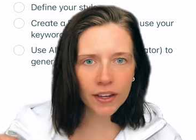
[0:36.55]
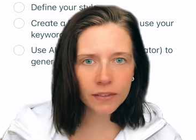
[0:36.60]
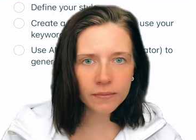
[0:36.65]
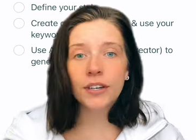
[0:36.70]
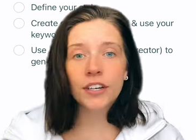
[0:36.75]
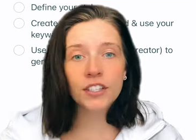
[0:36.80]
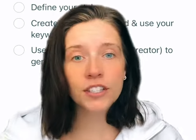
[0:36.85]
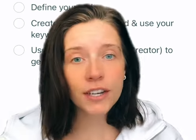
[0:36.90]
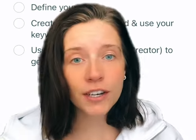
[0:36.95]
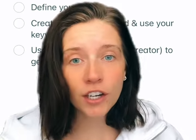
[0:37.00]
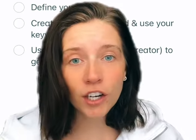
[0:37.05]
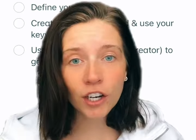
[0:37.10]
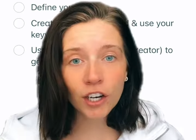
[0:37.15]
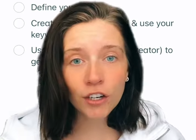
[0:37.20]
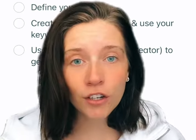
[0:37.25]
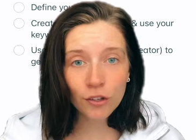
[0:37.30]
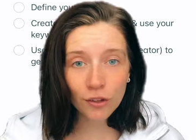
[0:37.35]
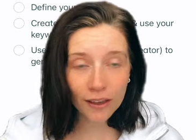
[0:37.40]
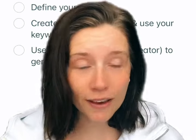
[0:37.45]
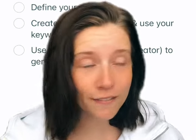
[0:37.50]
But here's how you're gonna
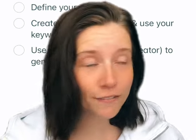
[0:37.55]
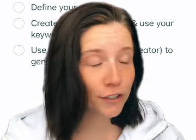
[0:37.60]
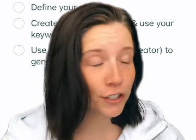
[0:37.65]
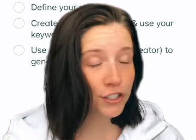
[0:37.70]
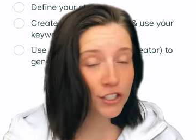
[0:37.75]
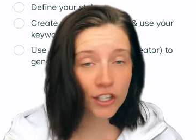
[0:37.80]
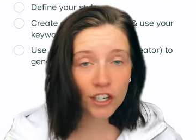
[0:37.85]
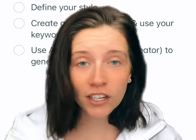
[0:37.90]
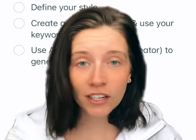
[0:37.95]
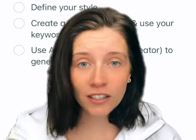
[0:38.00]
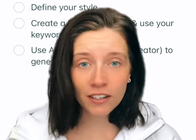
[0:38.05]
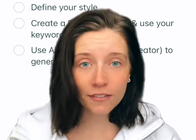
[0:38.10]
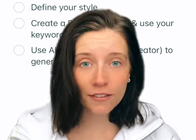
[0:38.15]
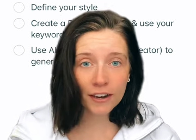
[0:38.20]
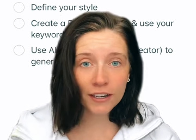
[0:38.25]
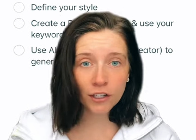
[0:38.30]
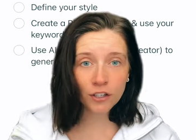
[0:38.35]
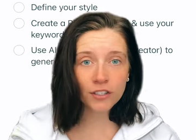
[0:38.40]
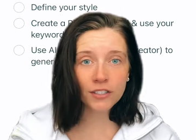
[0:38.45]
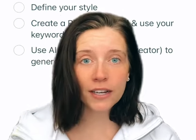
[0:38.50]
do that. First, you're gonna
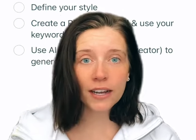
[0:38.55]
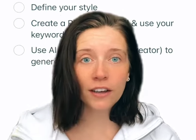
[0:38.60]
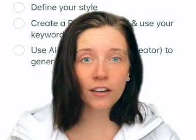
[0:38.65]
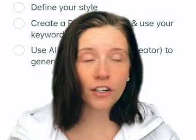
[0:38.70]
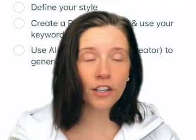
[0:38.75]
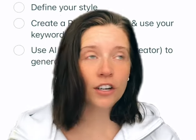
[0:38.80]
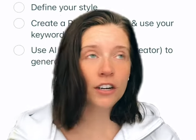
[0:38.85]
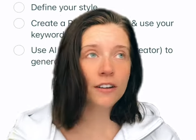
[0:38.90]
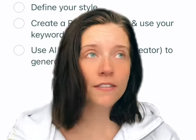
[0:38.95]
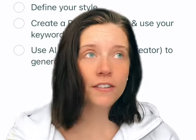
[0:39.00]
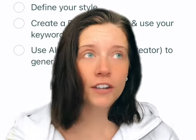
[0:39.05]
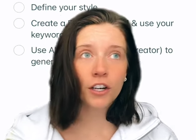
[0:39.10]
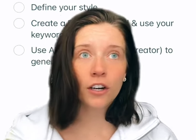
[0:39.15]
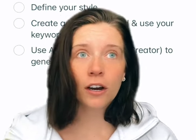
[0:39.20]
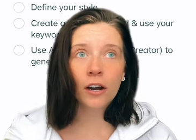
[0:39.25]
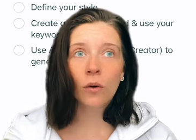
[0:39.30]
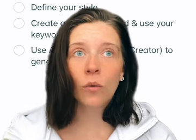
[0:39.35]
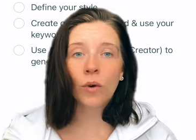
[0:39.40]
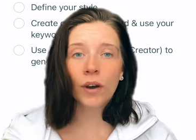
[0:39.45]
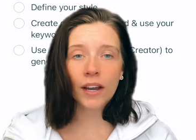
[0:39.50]
define your style. You're gonna figure
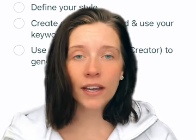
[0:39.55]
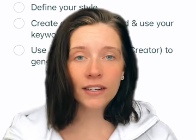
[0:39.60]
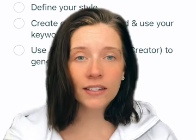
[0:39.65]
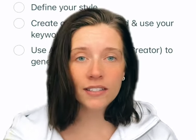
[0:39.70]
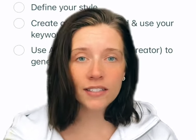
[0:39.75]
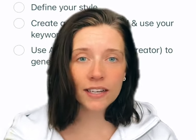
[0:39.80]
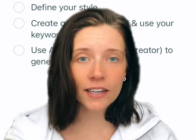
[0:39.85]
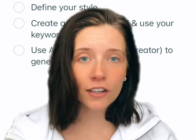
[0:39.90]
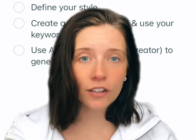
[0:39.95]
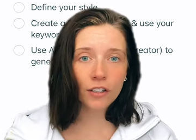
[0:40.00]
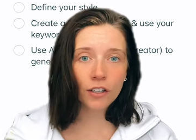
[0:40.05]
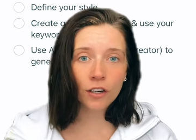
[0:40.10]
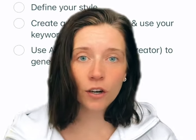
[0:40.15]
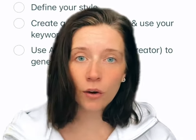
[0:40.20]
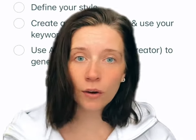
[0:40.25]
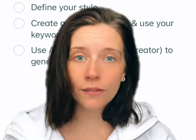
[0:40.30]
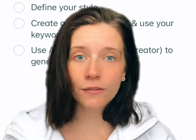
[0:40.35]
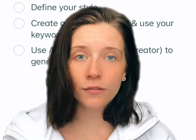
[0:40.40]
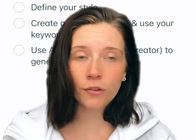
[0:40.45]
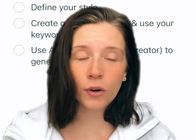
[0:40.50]
out what kind of style you're
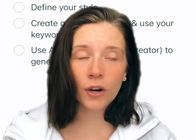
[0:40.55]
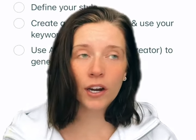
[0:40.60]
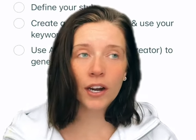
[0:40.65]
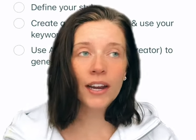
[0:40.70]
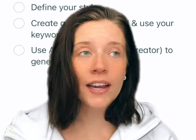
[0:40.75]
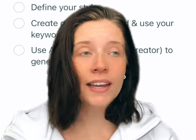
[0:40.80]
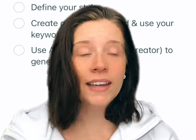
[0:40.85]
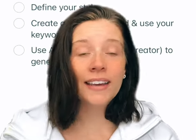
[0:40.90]
going for.